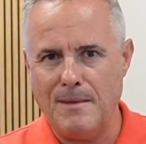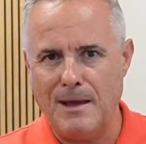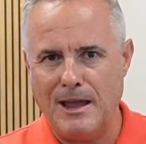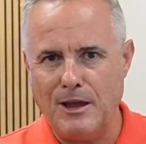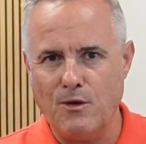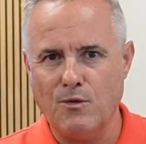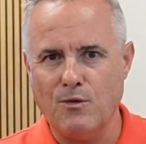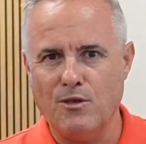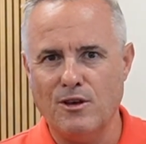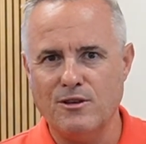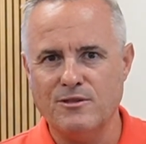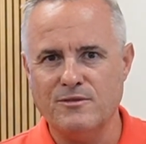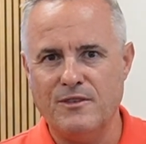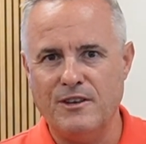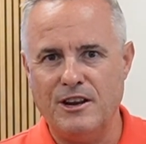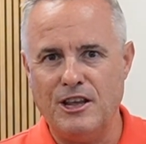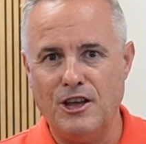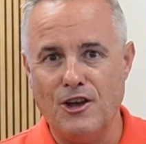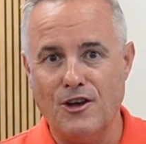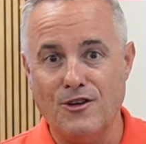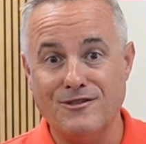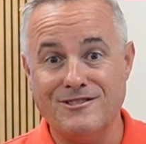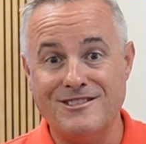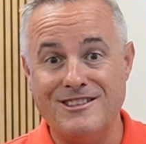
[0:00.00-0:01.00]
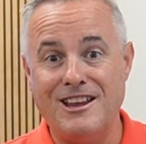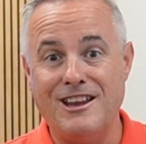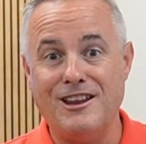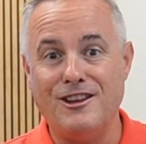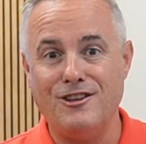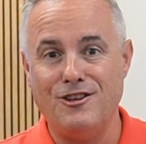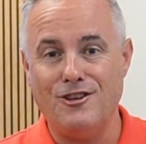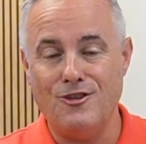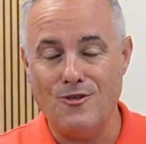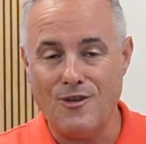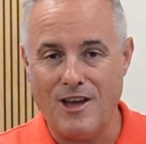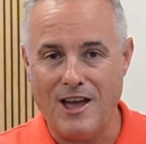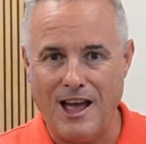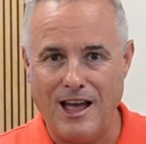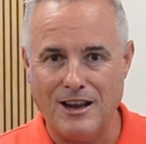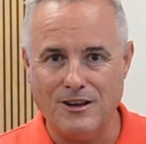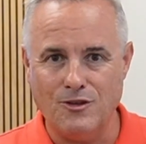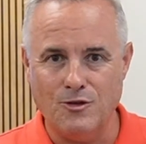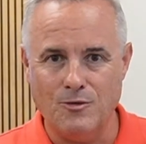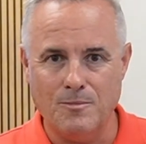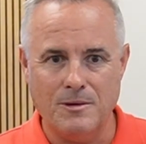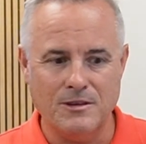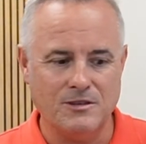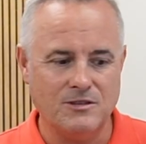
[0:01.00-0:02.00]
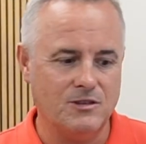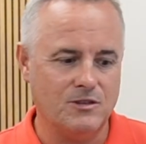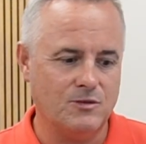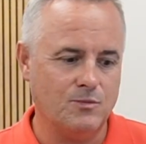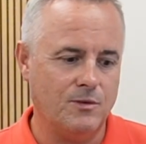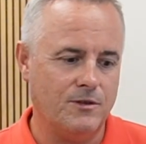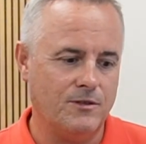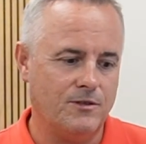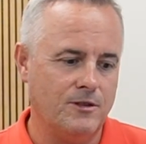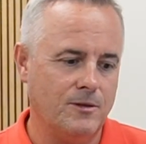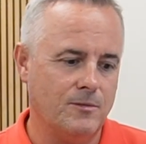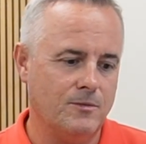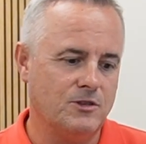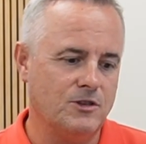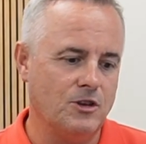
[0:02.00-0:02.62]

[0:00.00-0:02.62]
make all those videos, then you can't do business with them.